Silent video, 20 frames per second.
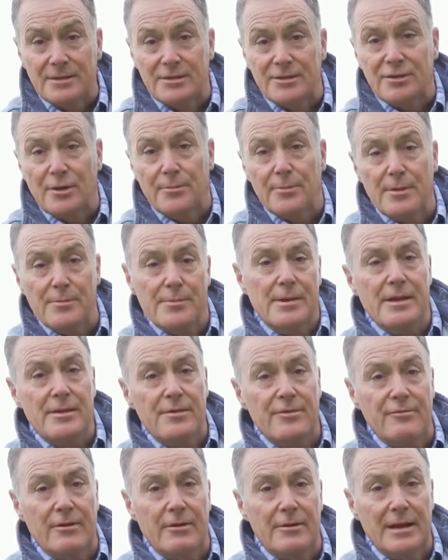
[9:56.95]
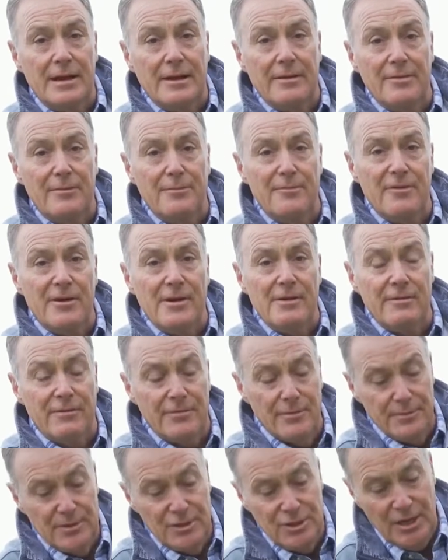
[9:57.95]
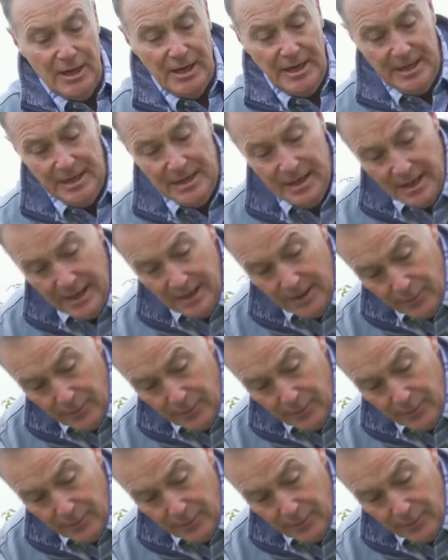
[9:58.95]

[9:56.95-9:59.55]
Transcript: to stop it being thrown out the rear of the machine.